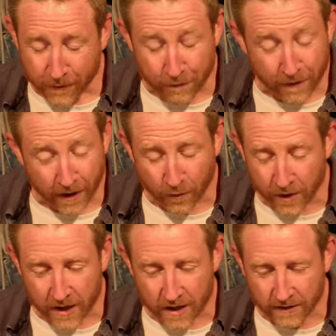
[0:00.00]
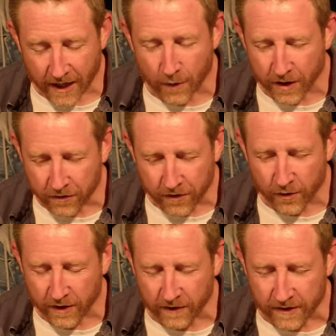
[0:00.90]
so, Father, today we're
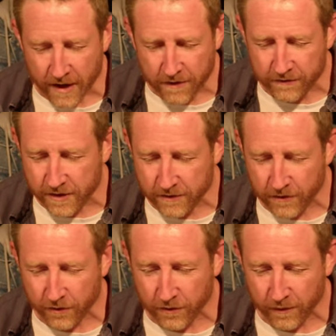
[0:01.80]
considering the death of Jesus,